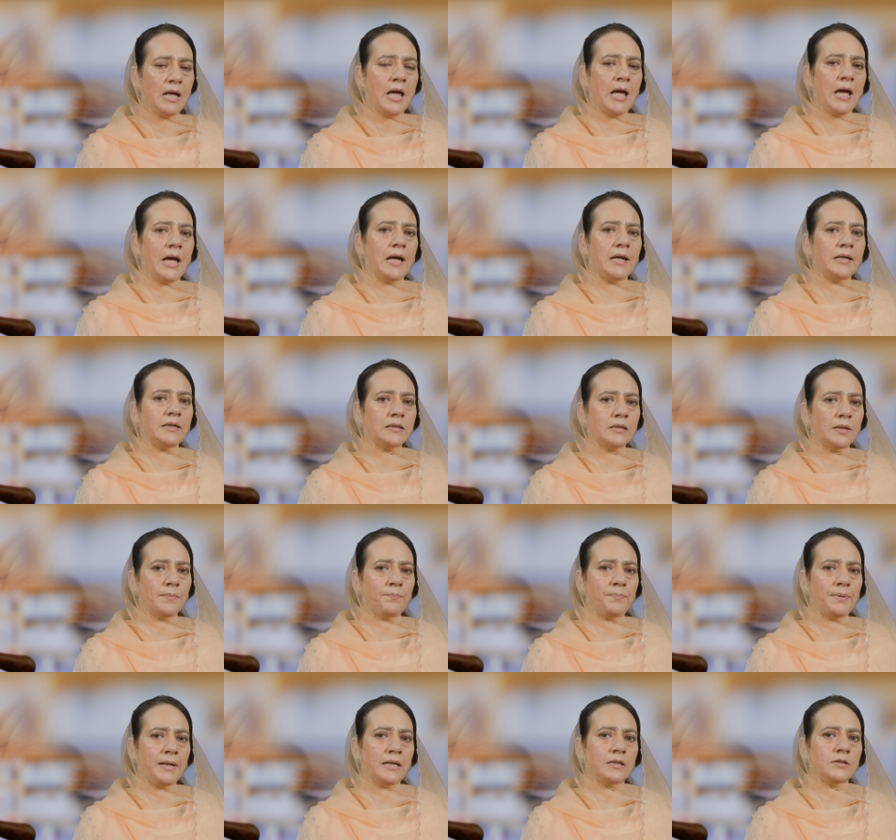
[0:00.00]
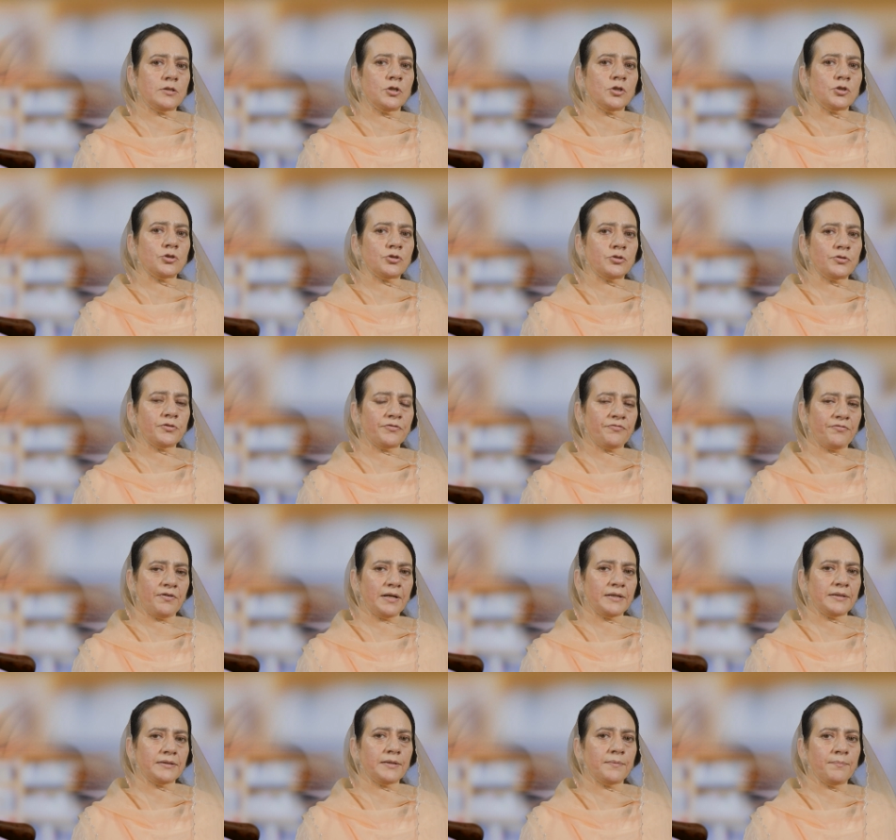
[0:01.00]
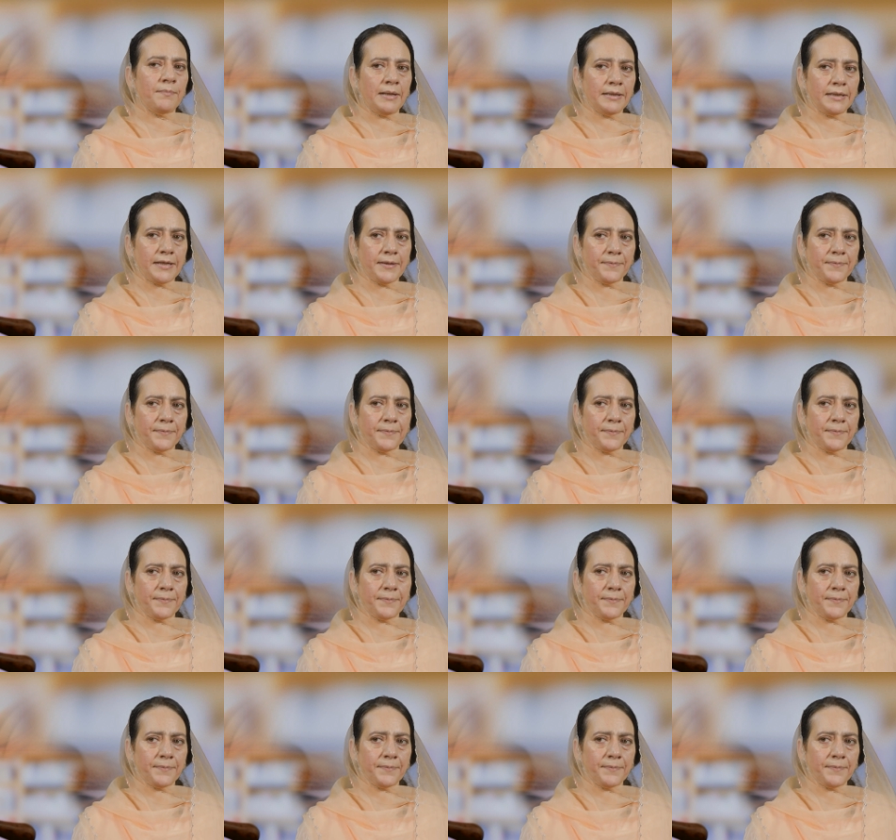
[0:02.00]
and compelled to refund the money.